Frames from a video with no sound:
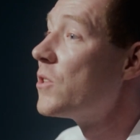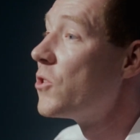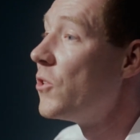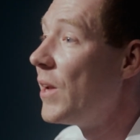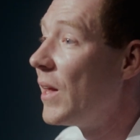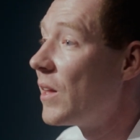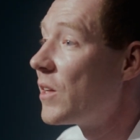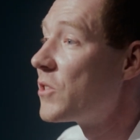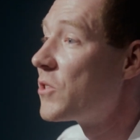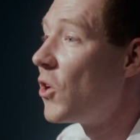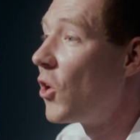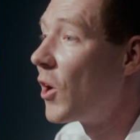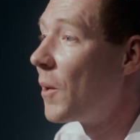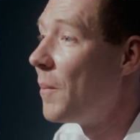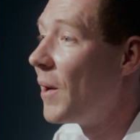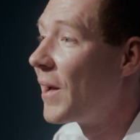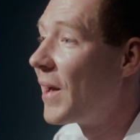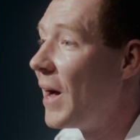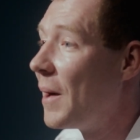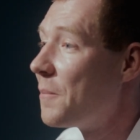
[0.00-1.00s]
So now let's talk
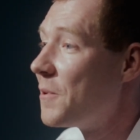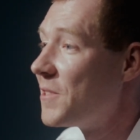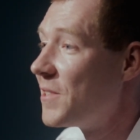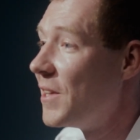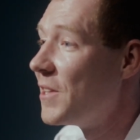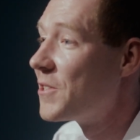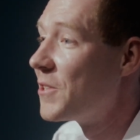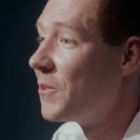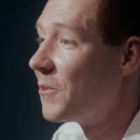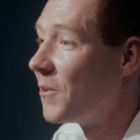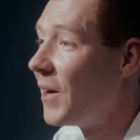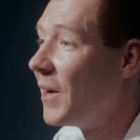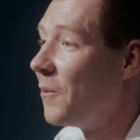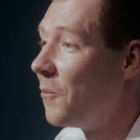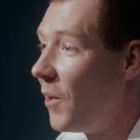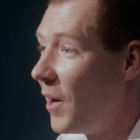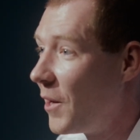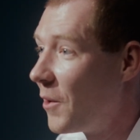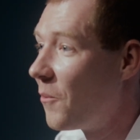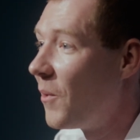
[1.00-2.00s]
about compensation, right?
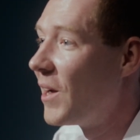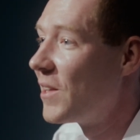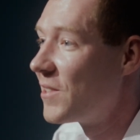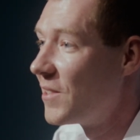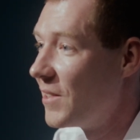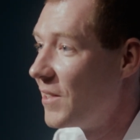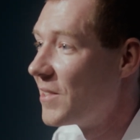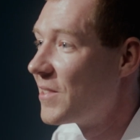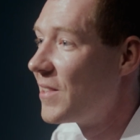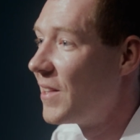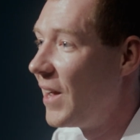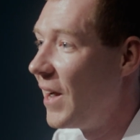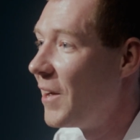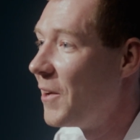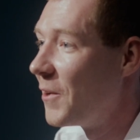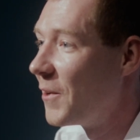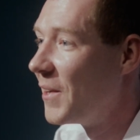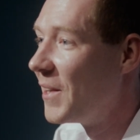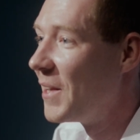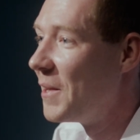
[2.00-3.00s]
While you're watching this, how
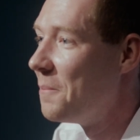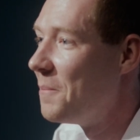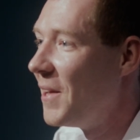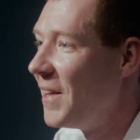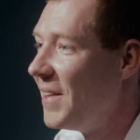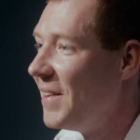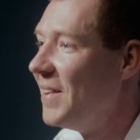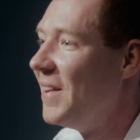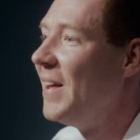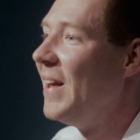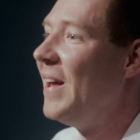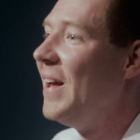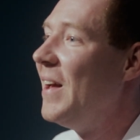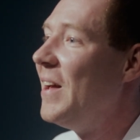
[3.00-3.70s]
you're going to get paid.